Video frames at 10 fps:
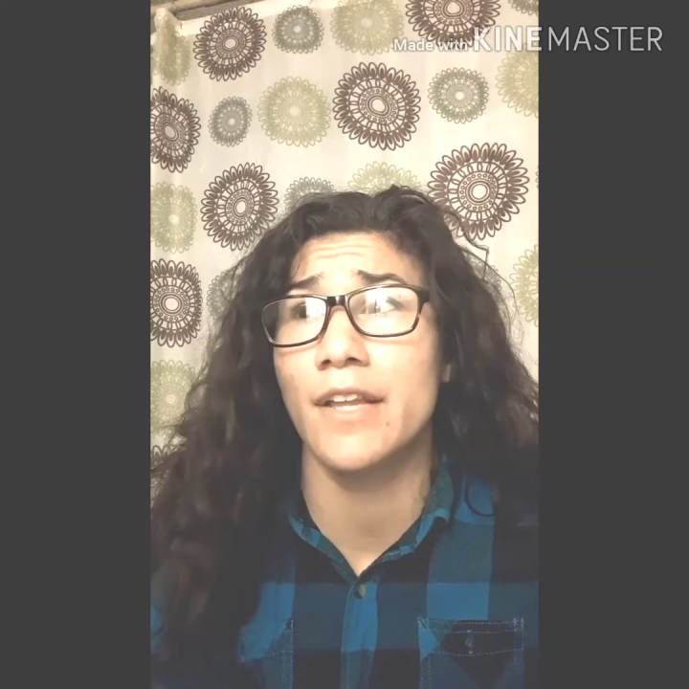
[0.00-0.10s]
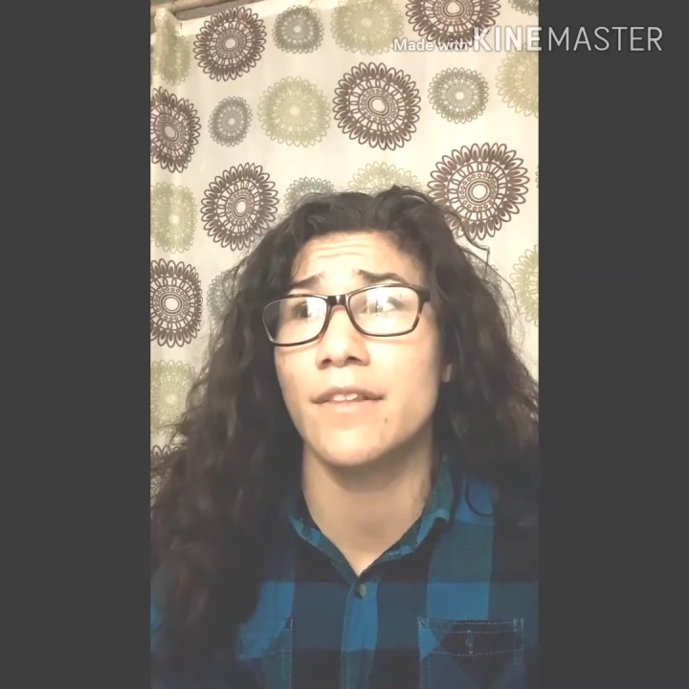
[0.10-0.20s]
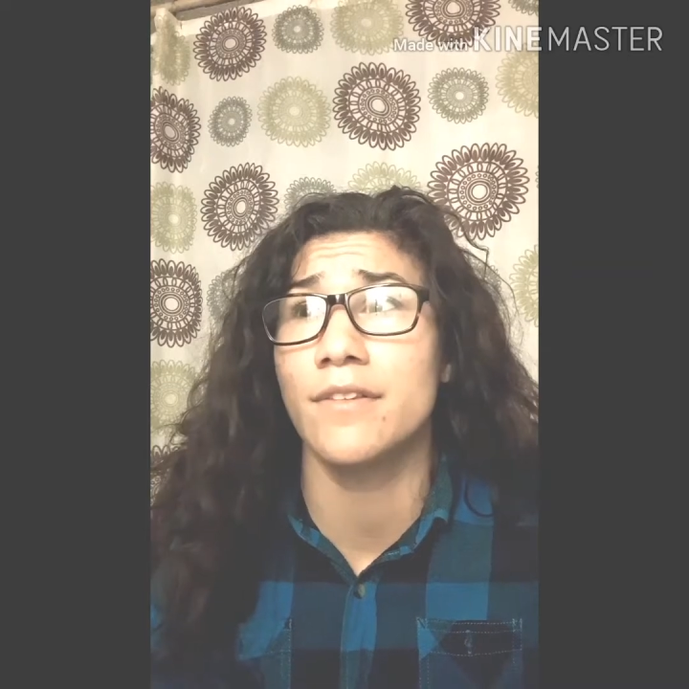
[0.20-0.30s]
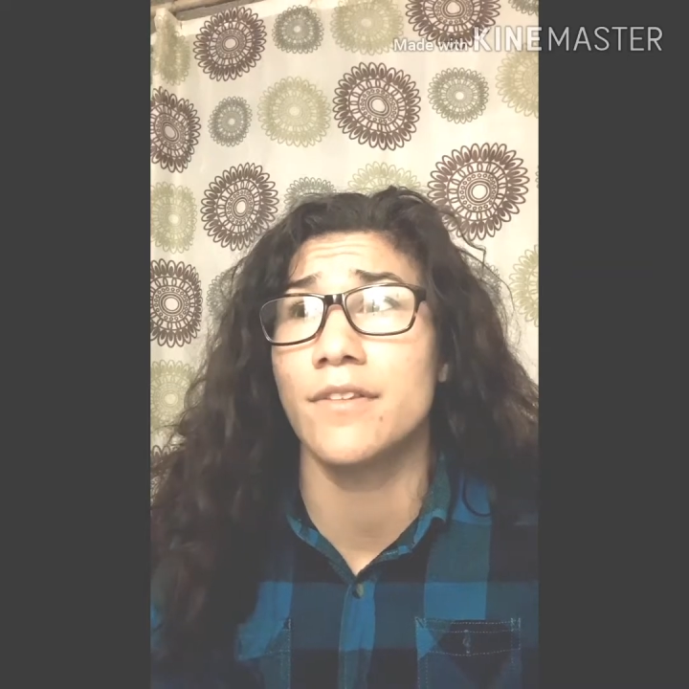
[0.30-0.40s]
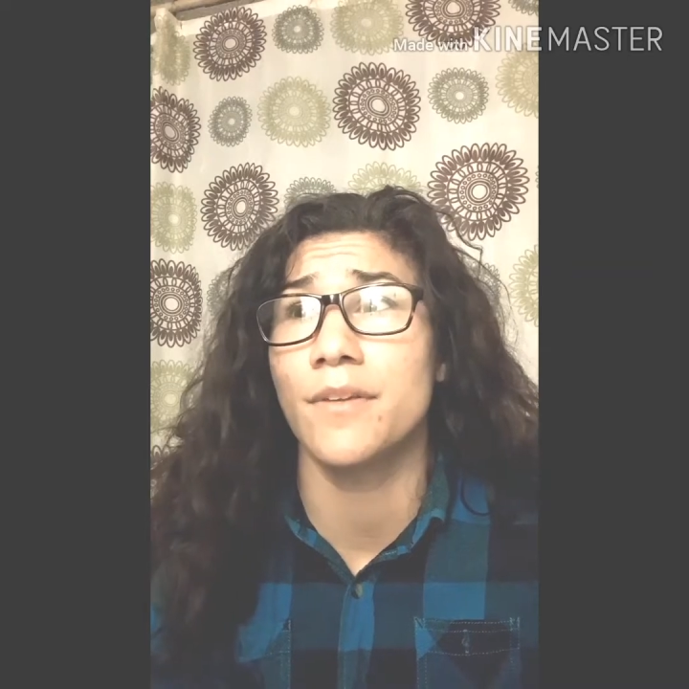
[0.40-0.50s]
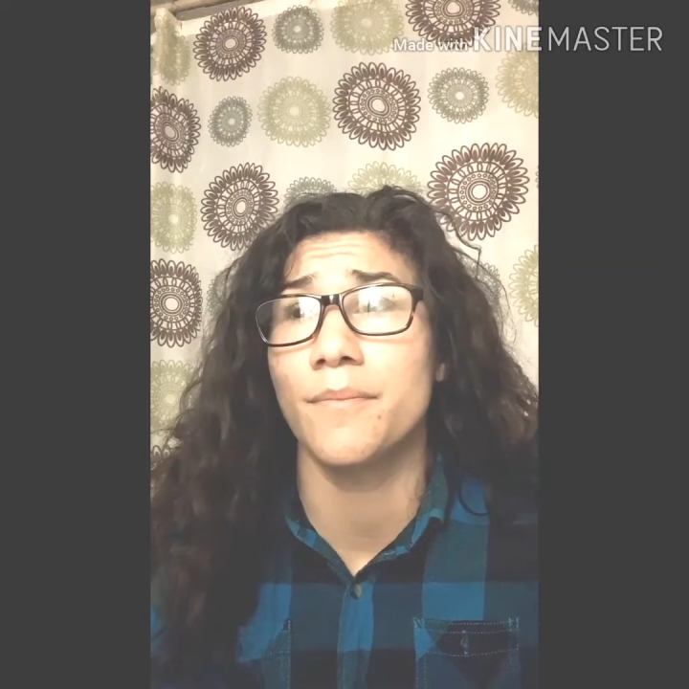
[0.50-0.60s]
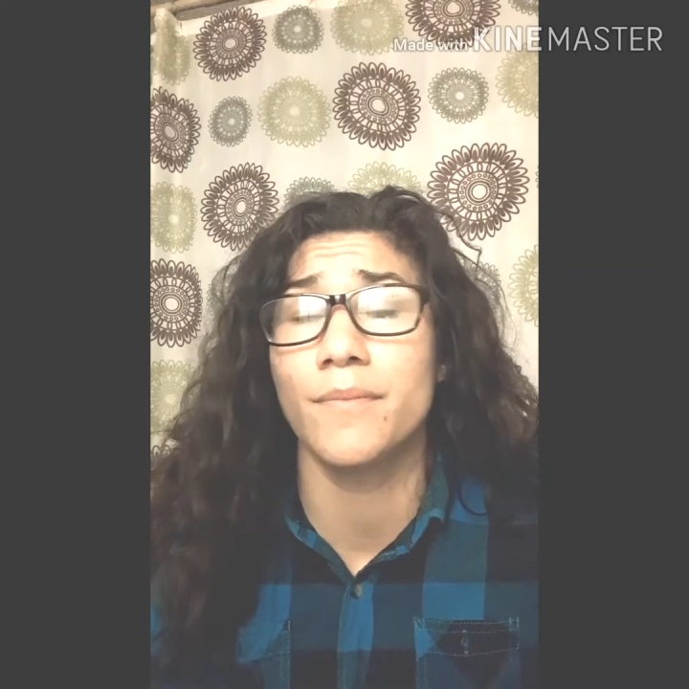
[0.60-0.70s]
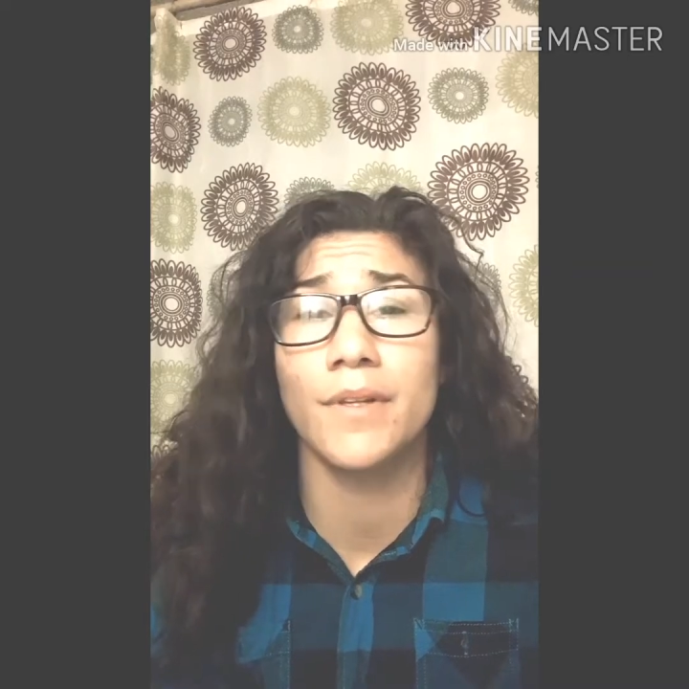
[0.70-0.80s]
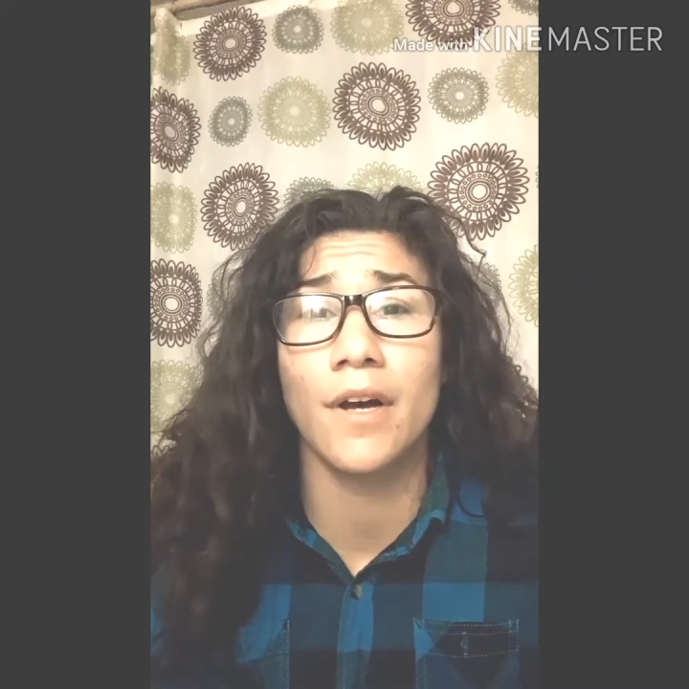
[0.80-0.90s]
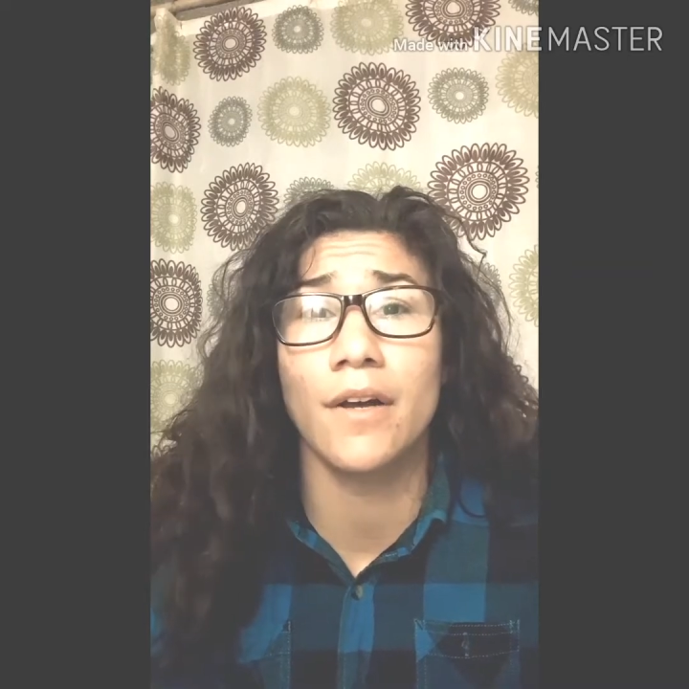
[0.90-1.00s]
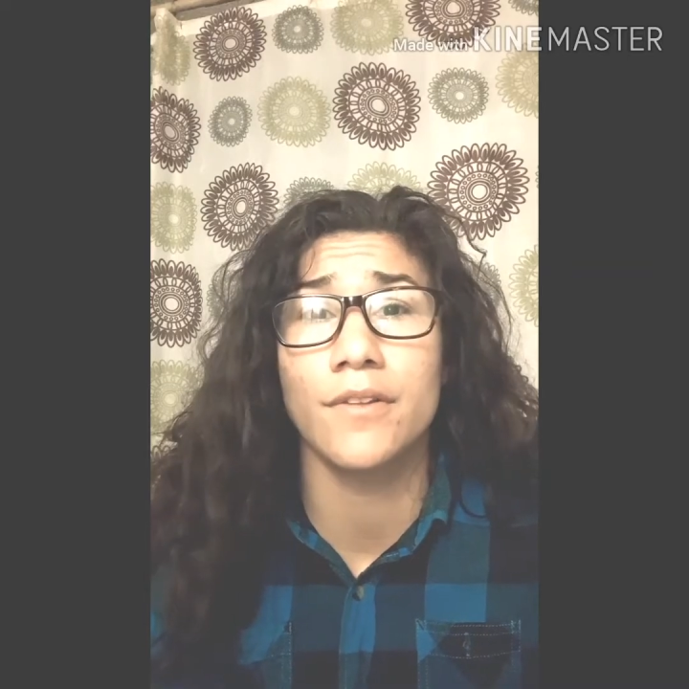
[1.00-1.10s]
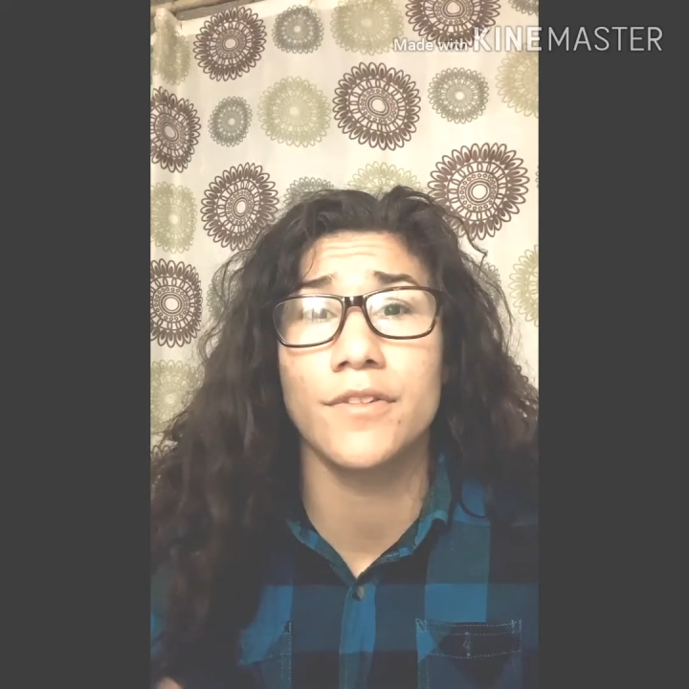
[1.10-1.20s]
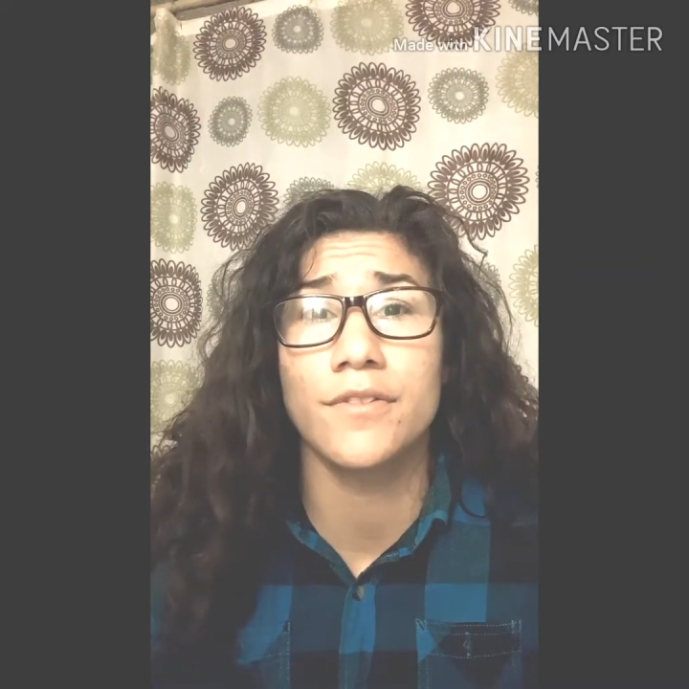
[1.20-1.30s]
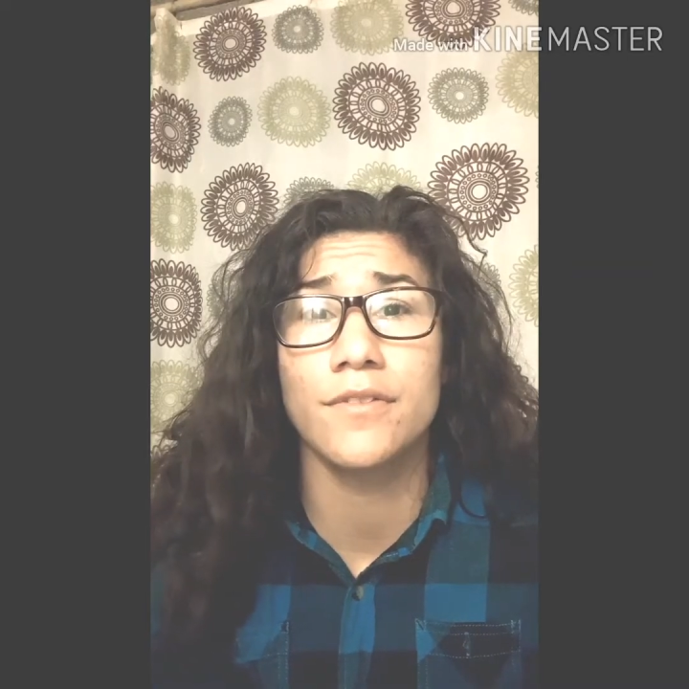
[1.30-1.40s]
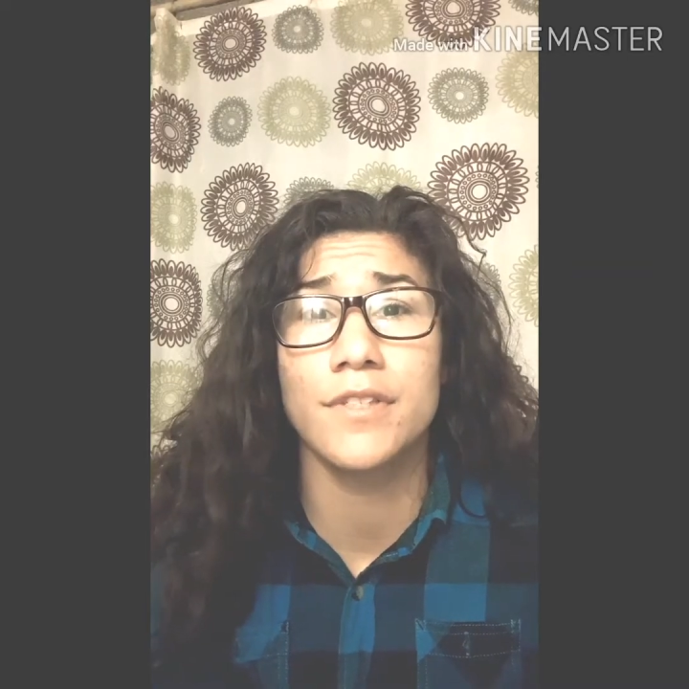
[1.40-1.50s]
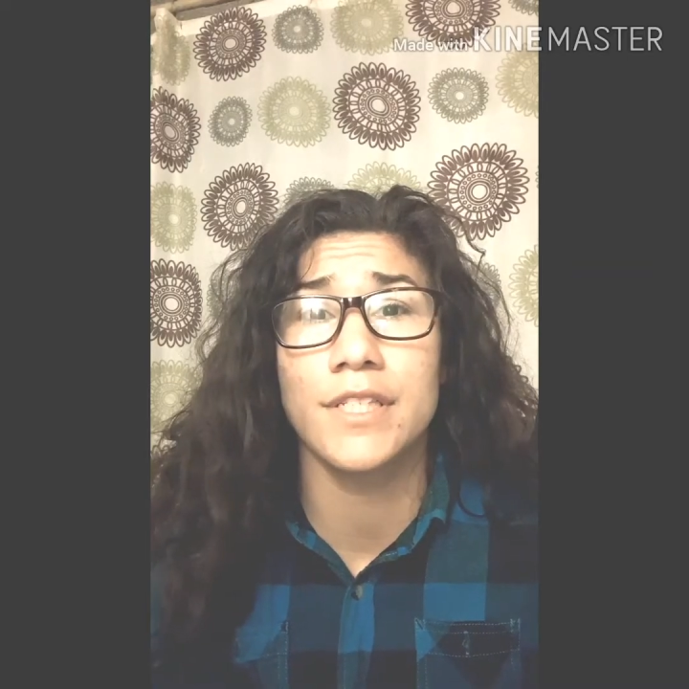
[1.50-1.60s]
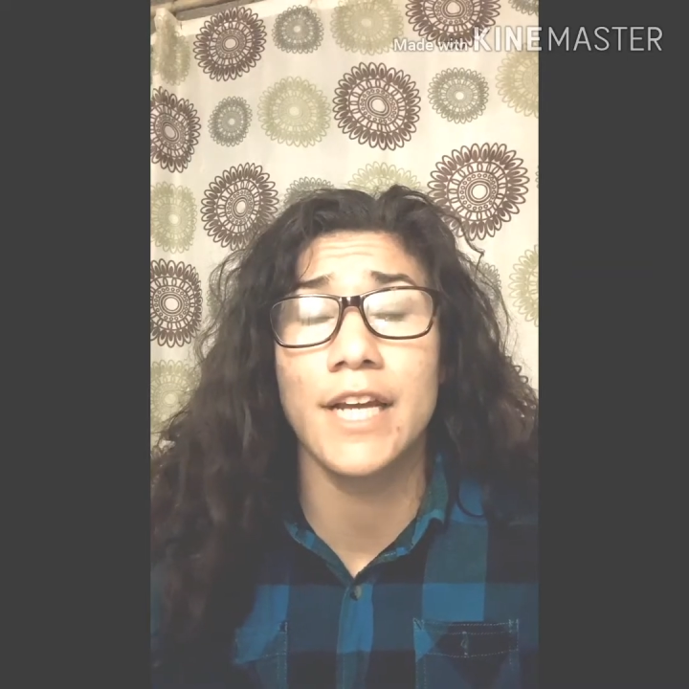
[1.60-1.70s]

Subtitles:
and the